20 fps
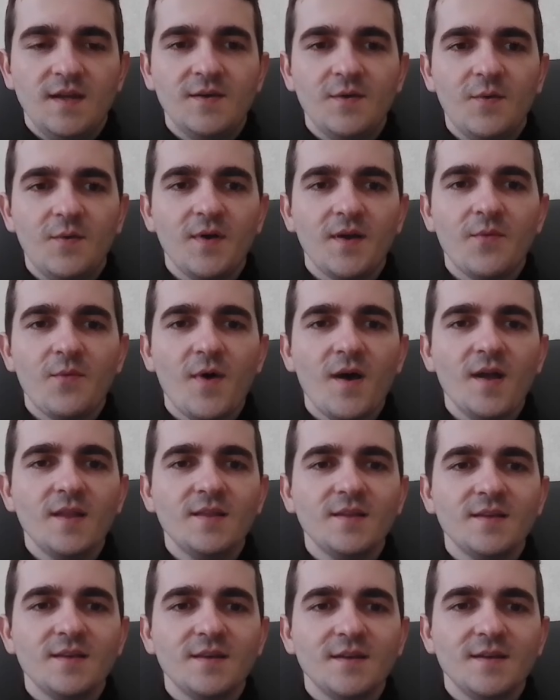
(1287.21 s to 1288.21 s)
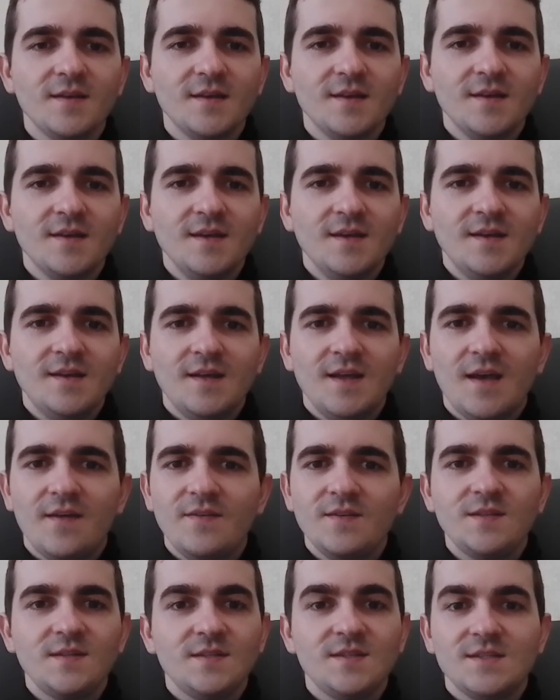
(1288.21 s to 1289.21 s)
Wait, what? Yeah,
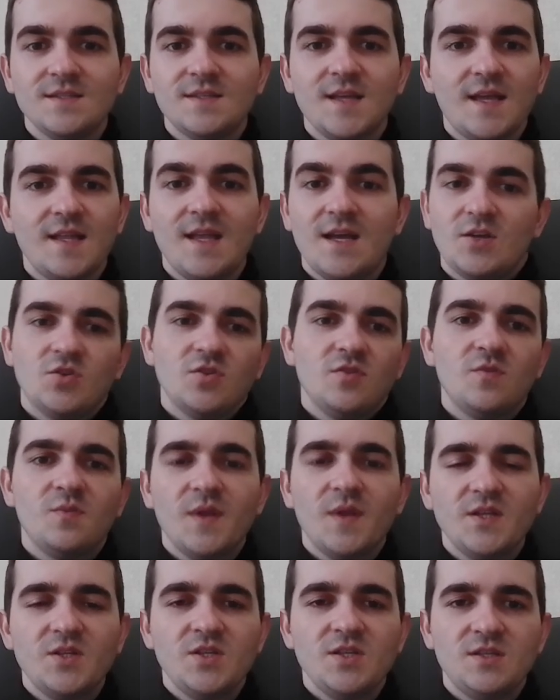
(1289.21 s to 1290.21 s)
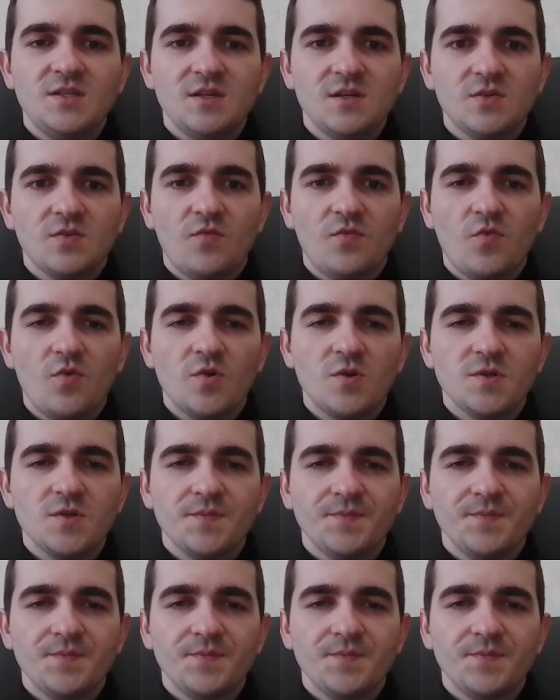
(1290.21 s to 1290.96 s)
this is insane. Yeah, should have played g6, of course.